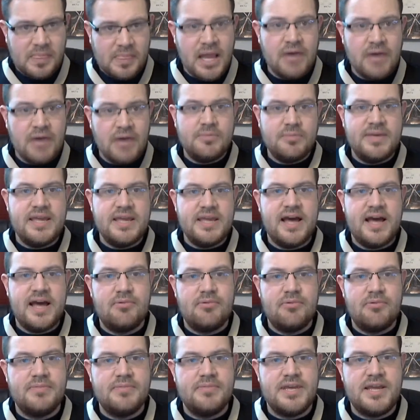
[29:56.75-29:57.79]
I won't
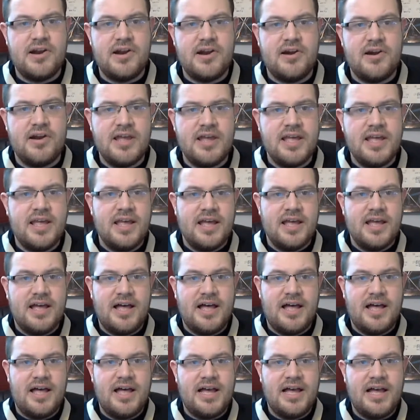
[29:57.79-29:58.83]
be here
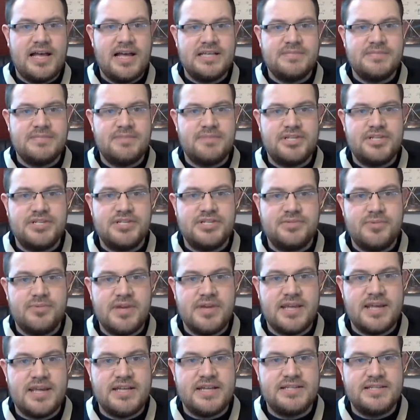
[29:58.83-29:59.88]
as much this
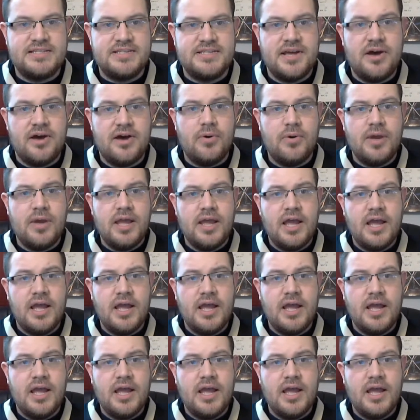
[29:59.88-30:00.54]
weekend. So.